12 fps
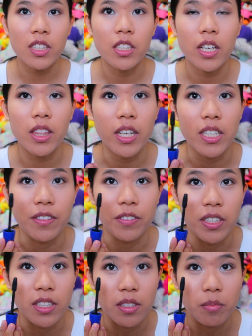Look at that
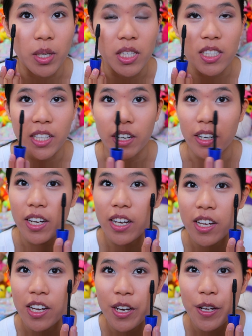difference.
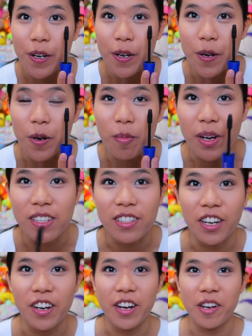Mascara, no
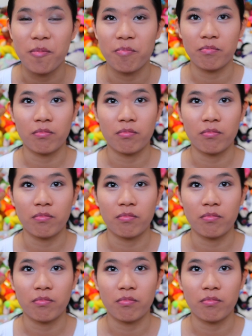mascara.